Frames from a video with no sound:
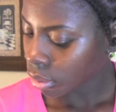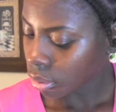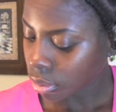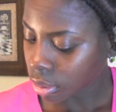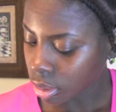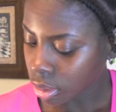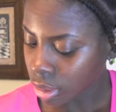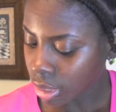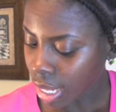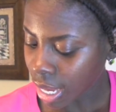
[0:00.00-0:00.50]

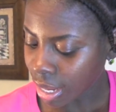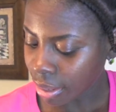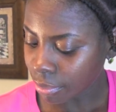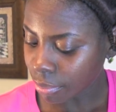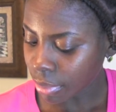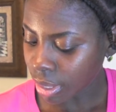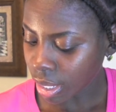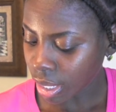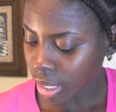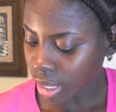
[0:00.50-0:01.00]
Going to
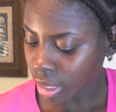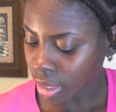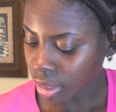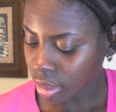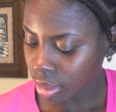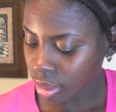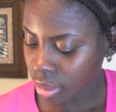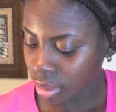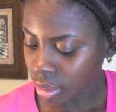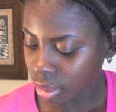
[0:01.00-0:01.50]
add
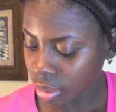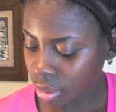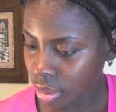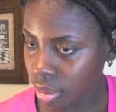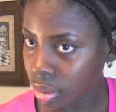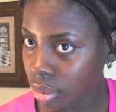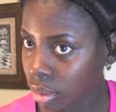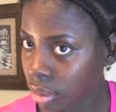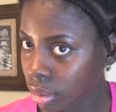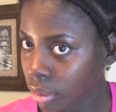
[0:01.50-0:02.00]
my
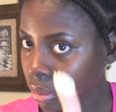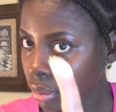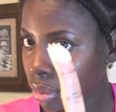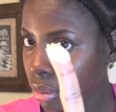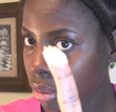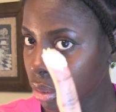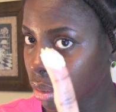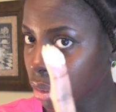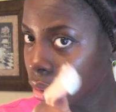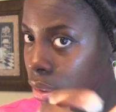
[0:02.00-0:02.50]

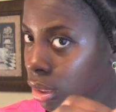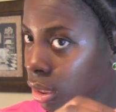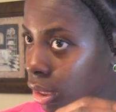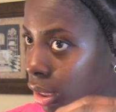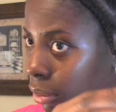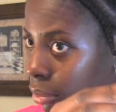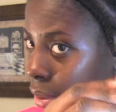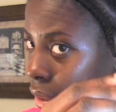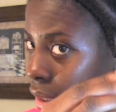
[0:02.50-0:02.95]
shea